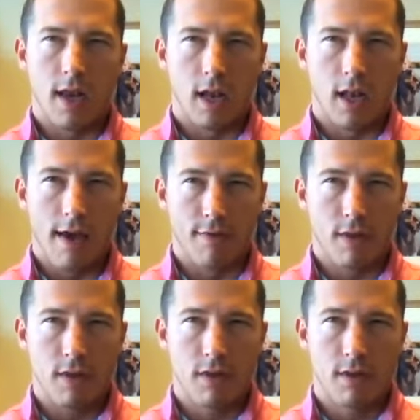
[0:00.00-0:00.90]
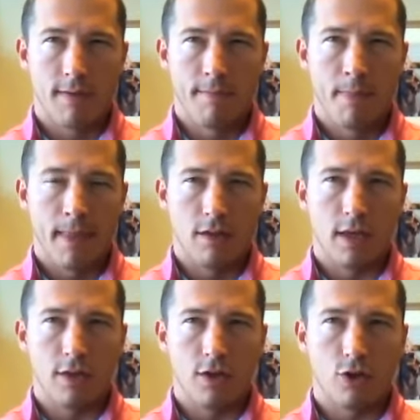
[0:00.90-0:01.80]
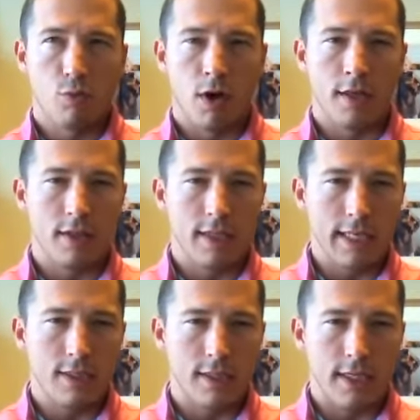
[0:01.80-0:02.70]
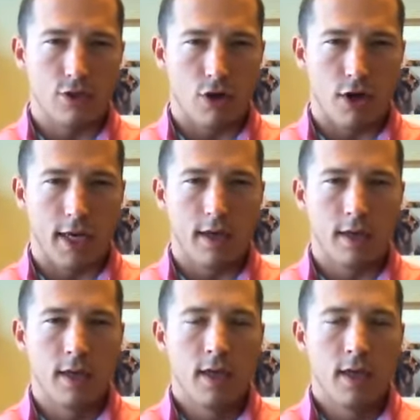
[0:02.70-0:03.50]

and 11th. I think there's one in the DC circuit.